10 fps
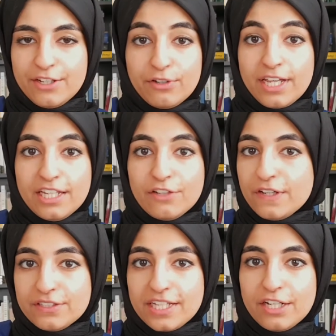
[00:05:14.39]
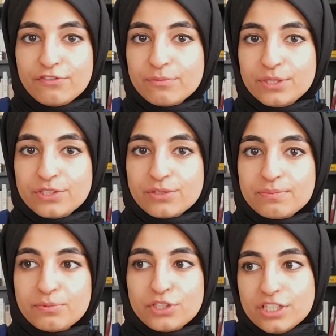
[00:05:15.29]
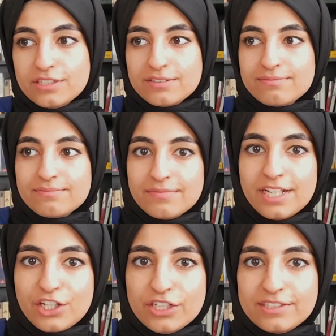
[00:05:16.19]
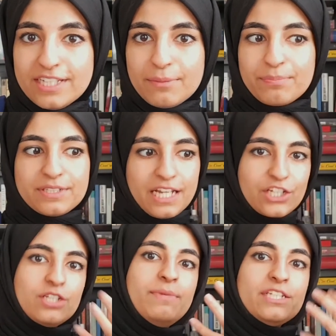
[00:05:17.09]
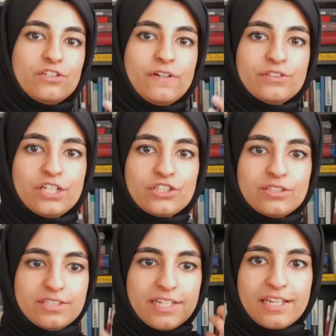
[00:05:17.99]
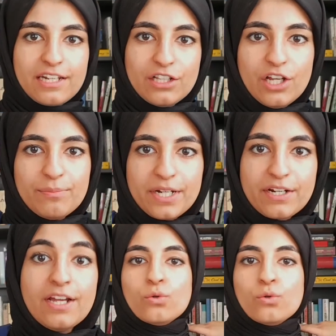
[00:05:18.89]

Again, I found that out from YouTube, which is a good tip. It actually makes your foundation sink in a lot better.